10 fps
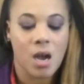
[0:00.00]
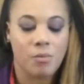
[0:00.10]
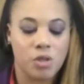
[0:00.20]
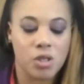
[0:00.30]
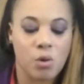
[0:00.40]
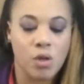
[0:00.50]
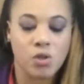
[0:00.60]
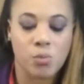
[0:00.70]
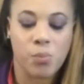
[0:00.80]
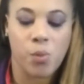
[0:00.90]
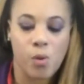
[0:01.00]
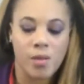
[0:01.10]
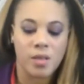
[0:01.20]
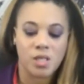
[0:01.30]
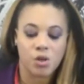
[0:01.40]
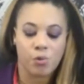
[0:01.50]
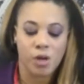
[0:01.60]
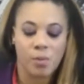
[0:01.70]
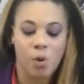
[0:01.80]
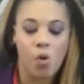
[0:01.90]
I'm just going to pour this
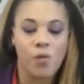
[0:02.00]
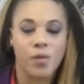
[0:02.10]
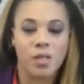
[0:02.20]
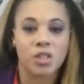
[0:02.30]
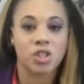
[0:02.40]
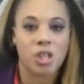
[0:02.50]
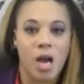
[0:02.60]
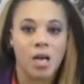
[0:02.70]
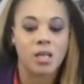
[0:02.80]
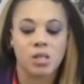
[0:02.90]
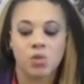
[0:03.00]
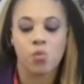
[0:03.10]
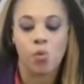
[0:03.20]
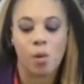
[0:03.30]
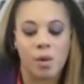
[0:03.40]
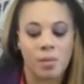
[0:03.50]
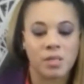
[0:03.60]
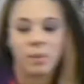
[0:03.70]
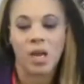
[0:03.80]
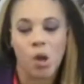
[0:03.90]
cream over this chocolate to warm it up
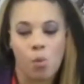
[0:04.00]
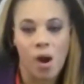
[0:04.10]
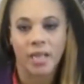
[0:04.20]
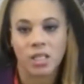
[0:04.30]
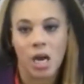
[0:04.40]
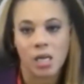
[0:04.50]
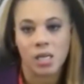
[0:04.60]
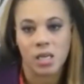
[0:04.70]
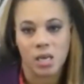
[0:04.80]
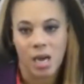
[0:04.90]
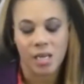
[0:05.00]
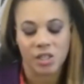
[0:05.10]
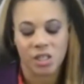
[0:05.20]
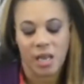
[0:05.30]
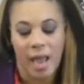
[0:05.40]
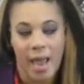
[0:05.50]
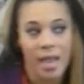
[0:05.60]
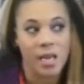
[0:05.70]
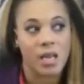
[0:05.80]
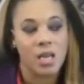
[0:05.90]
to make a white chocolate ganache to
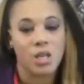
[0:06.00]
add